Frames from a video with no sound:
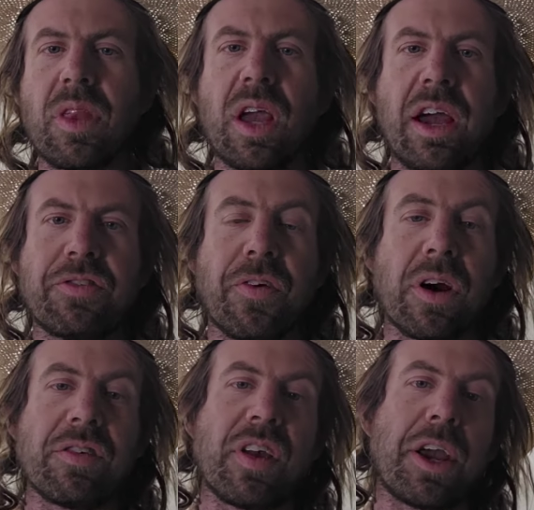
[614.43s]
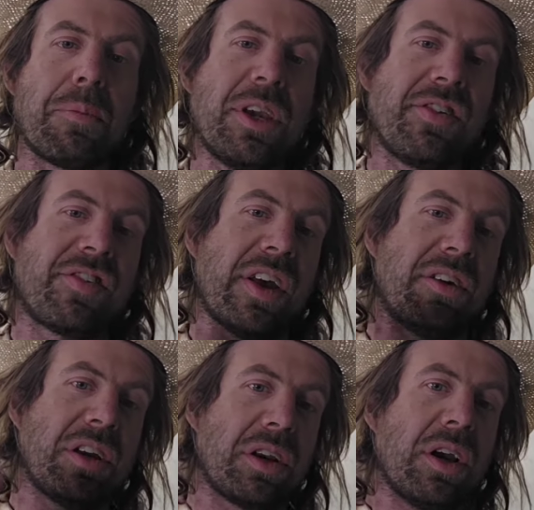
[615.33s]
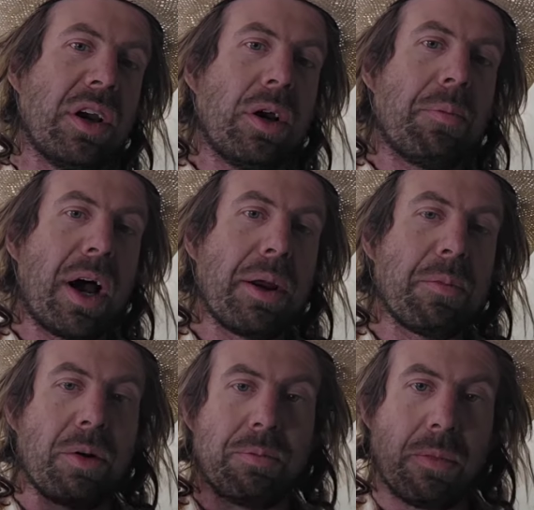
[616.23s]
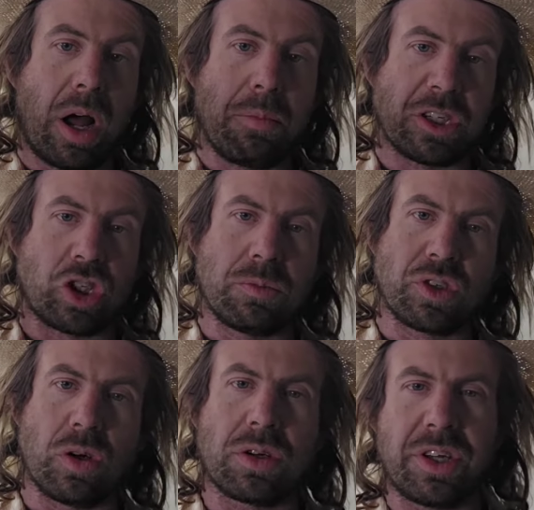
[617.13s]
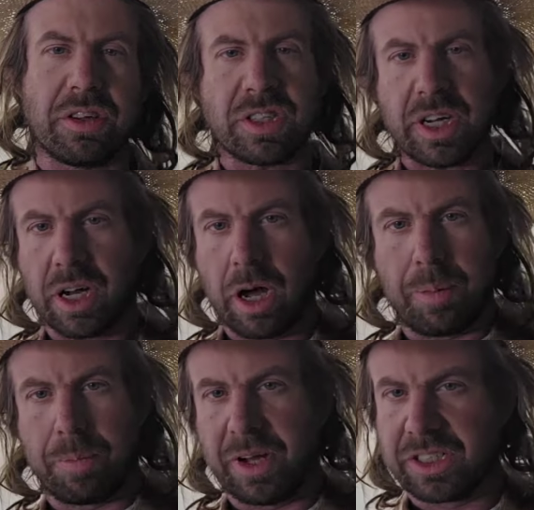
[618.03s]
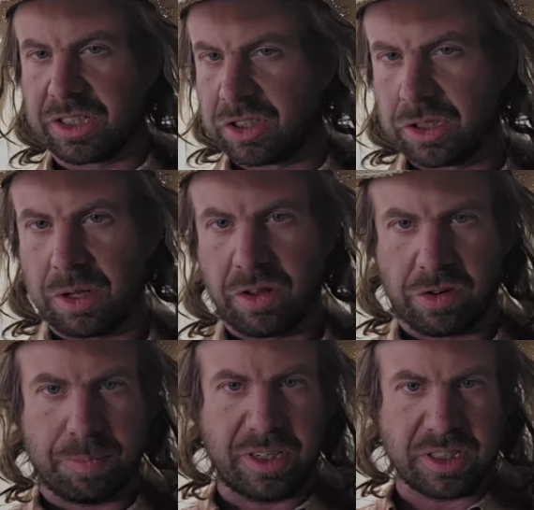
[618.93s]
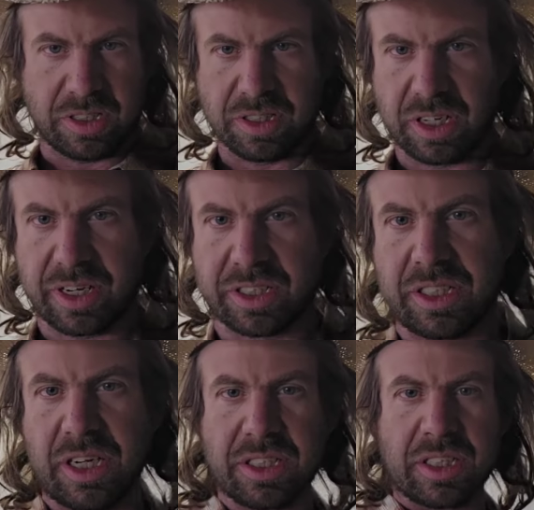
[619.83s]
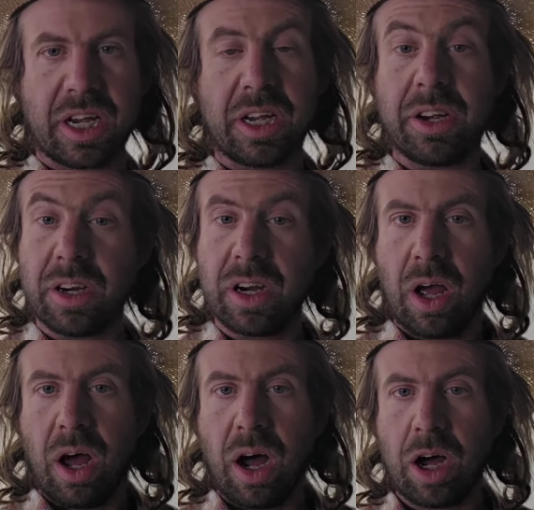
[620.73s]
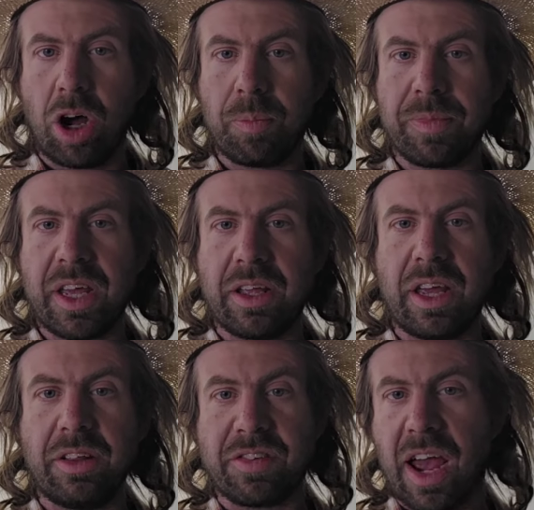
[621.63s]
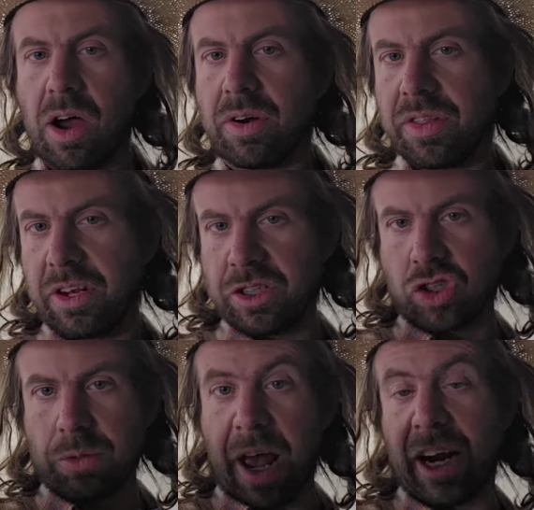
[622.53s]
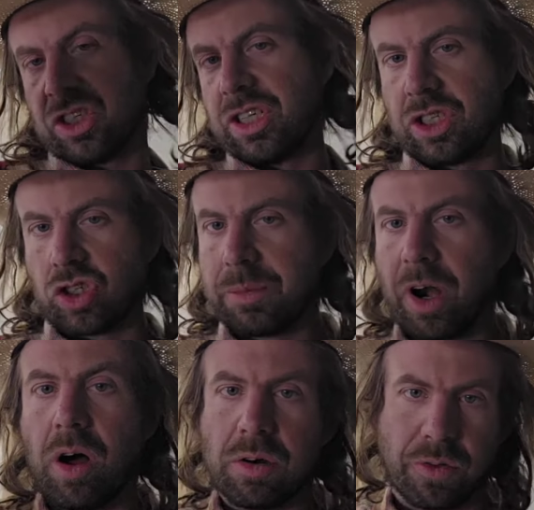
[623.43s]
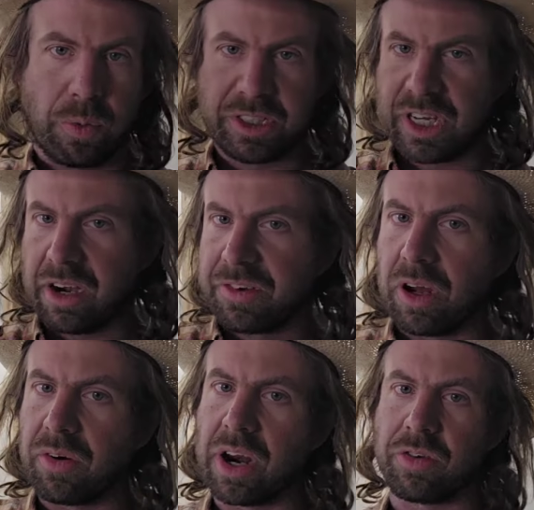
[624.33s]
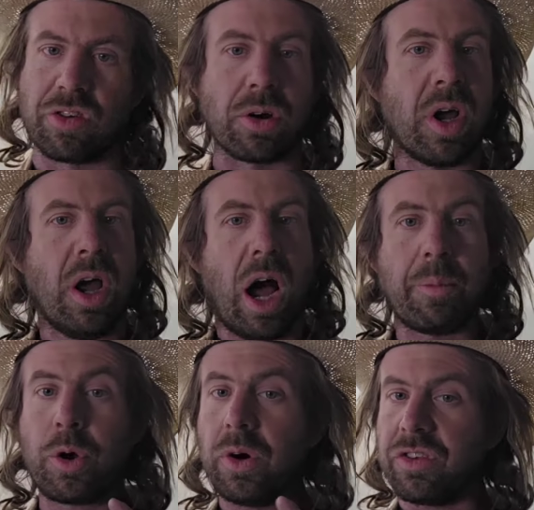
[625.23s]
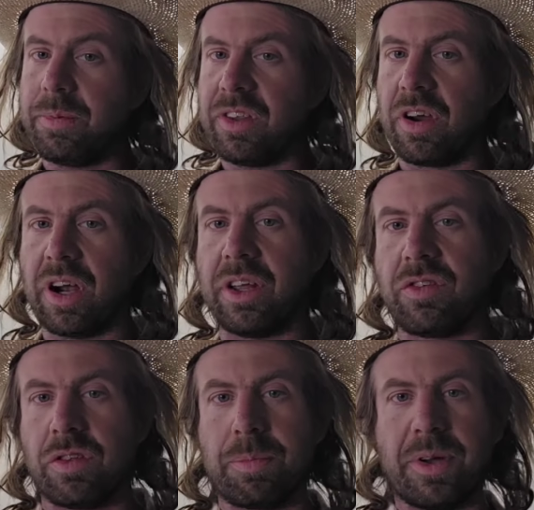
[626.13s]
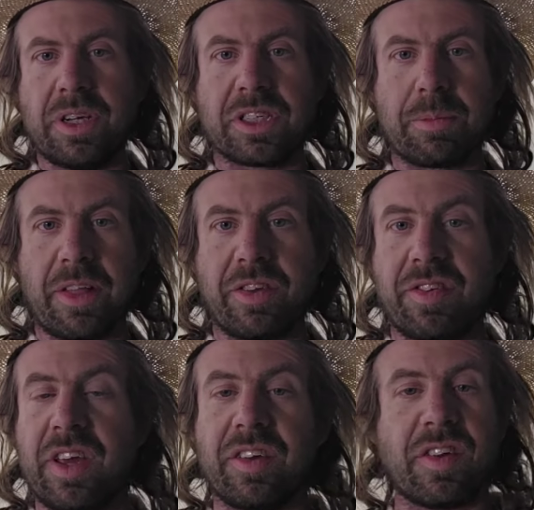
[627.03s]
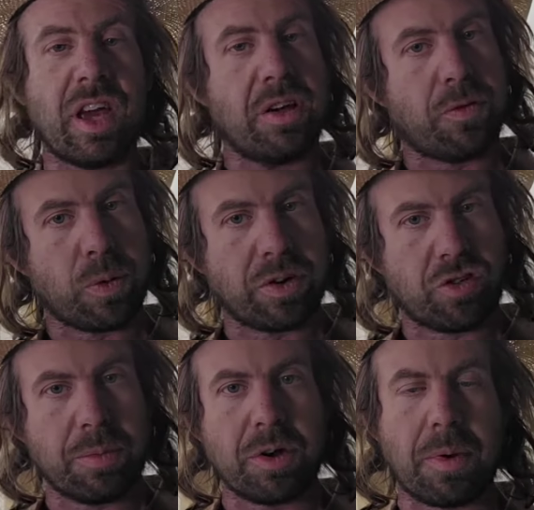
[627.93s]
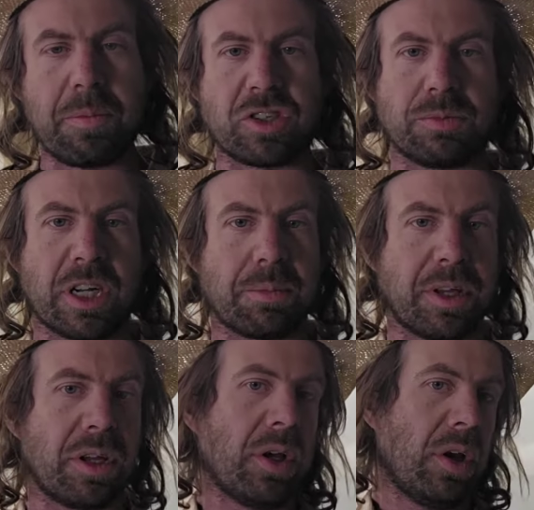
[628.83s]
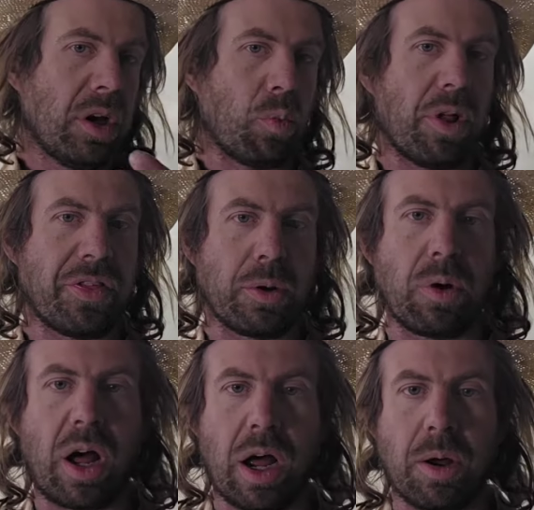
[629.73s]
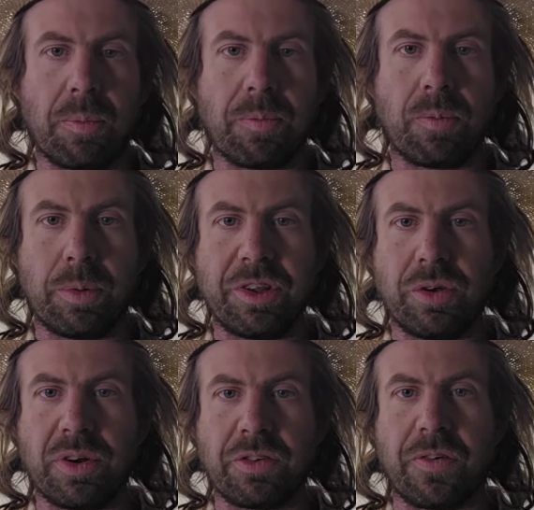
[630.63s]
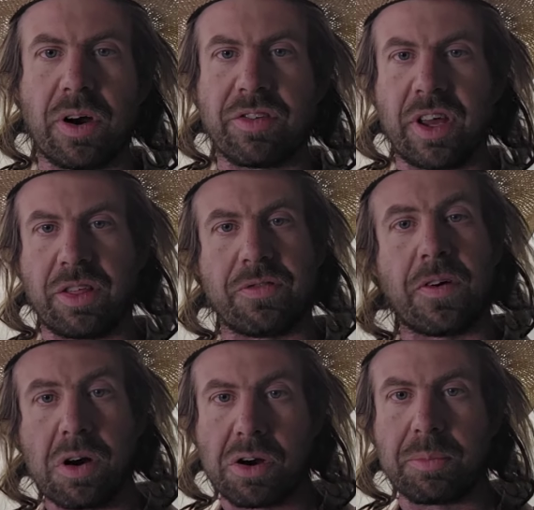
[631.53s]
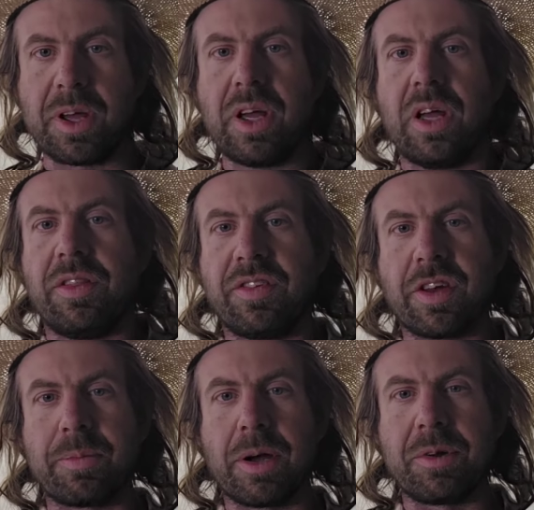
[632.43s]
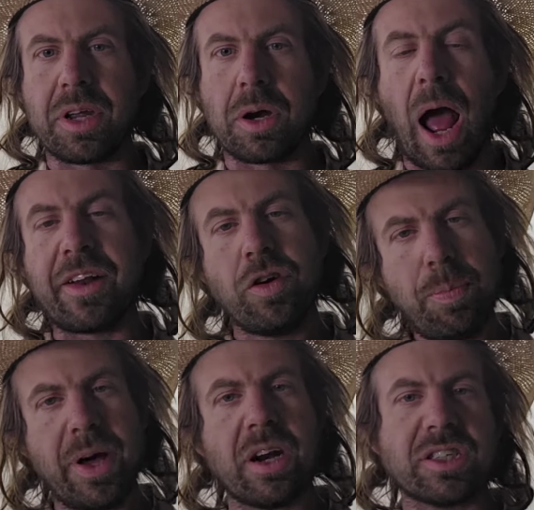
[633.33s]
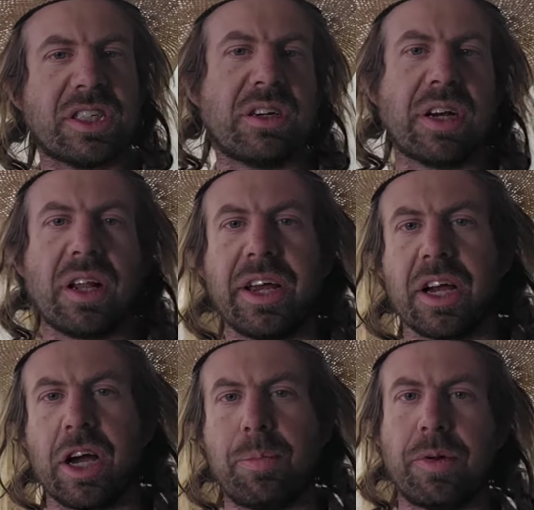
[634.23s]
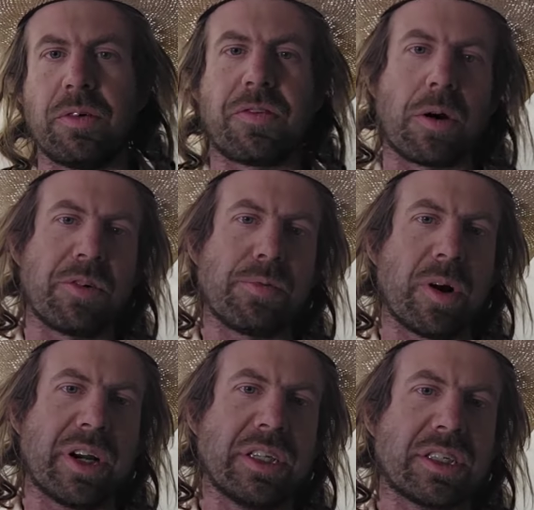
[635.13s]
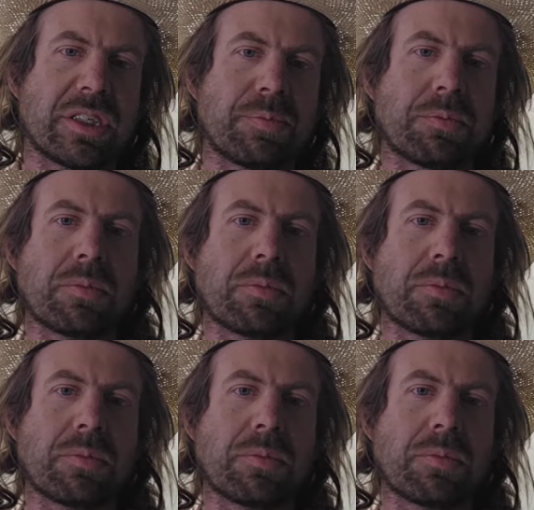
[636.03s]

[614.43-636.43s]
As far as like me selling my mushrooms locally, there's like a couple places. There's a place that does like a CSA here in town, and they distribute all over the west side of Colorado. So I'm going to be talking to the place about the CSA for distributing my mushrooms. That'll be one thing we'll be doing as far as like the farm this upcoming year. I do plan on selling at like a couple of farmers markets.